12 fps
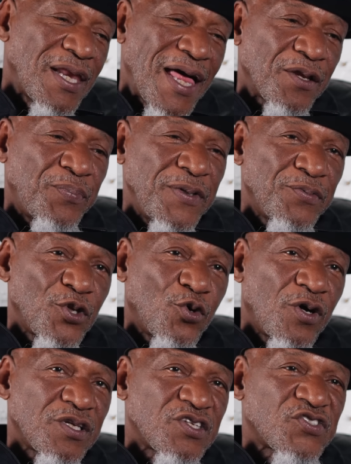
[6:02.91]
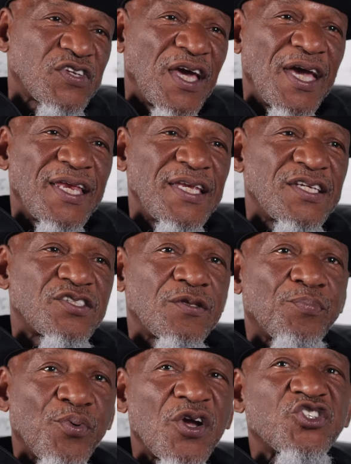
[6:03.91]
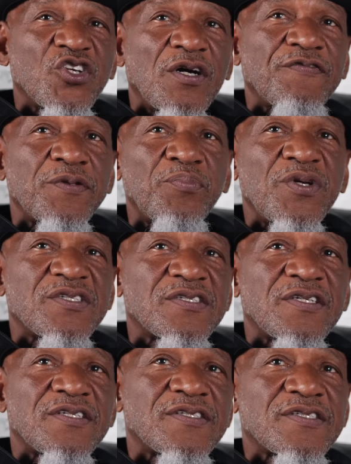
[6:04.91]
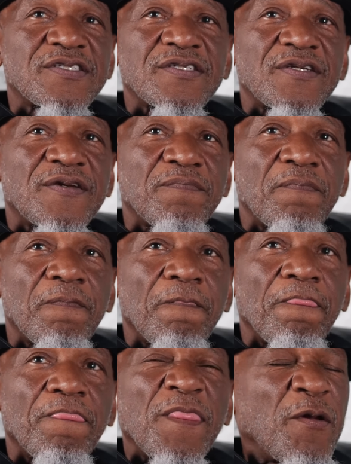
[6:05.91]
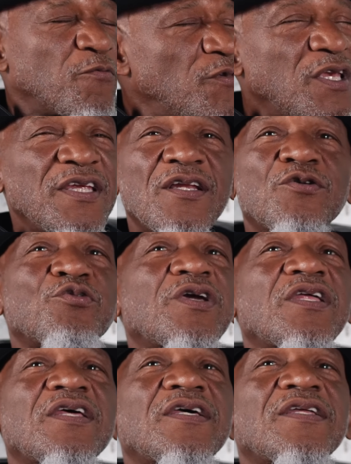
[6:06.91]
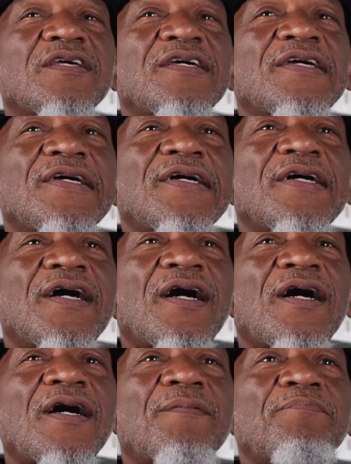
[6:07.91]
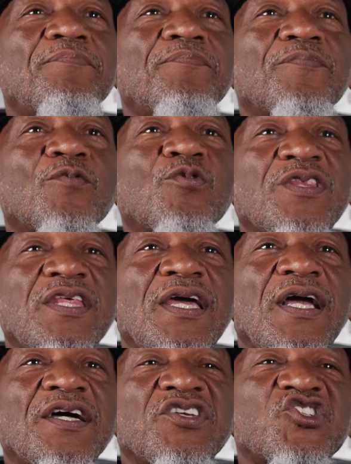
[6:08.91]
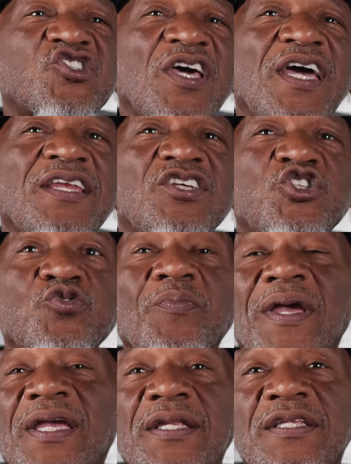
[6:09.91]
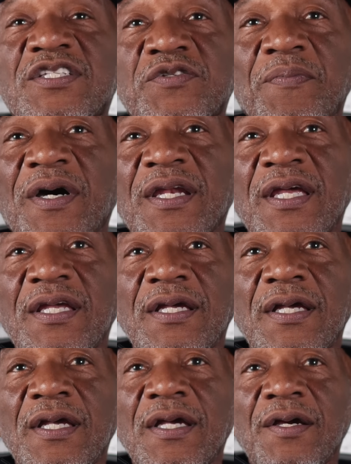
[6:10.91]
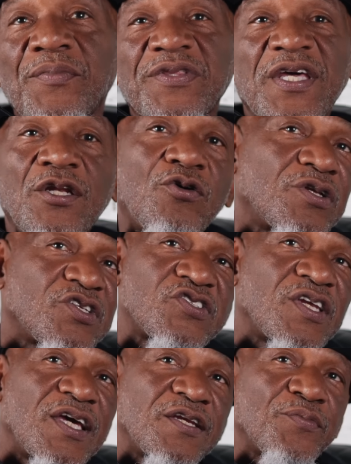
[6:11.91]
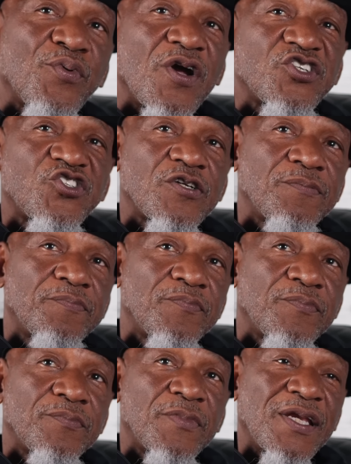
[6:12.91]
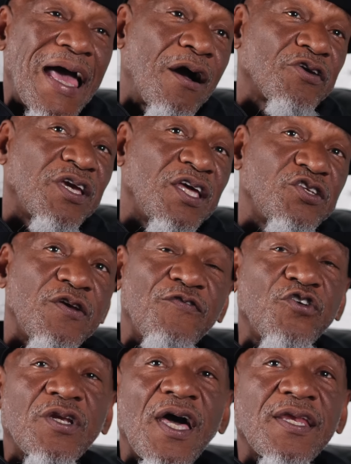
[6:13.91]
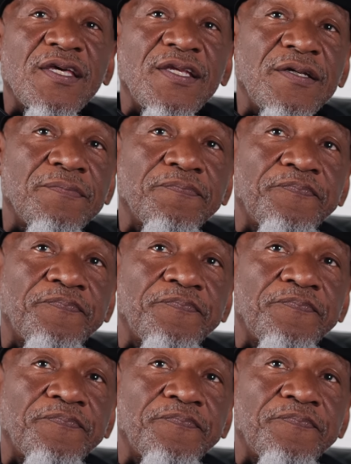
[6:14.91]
a lot of people don't understand is the pressure of the business. They really don't get it. What they understand is you making this money, but they don't understand the pressure. And how can you if you're not in it?